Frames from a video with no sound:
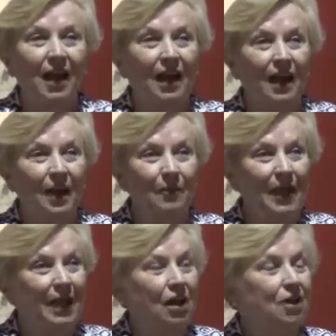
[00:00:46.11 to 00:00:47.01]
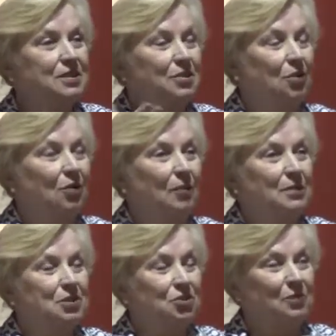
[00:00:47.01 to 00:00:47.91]
And also,
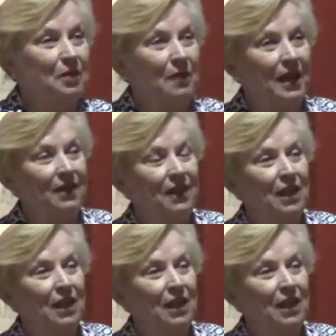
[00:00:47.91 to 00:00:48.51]
Mr. McMahon,